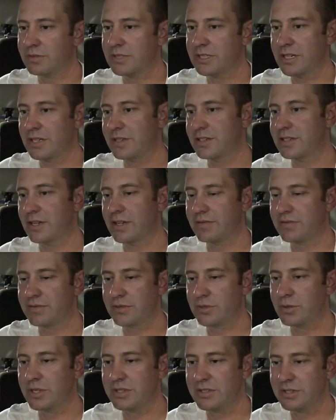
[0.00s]
Say you save
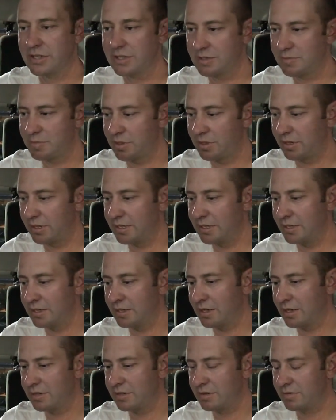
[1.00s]
20 cents per litre,
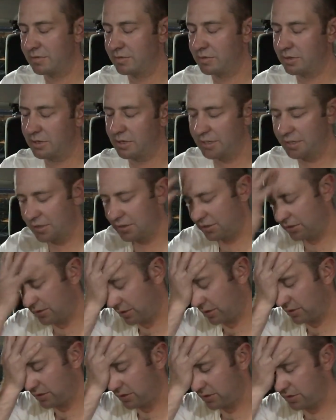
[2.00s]
140 litres.